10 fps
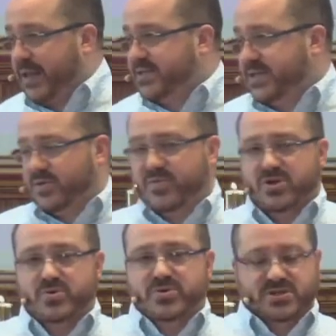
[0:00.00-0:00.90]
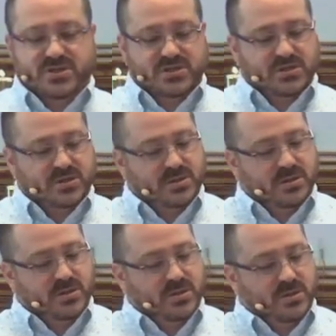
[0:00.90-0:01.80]
and abuse
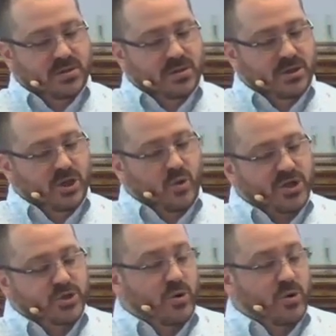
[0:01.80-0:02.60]
the ones who are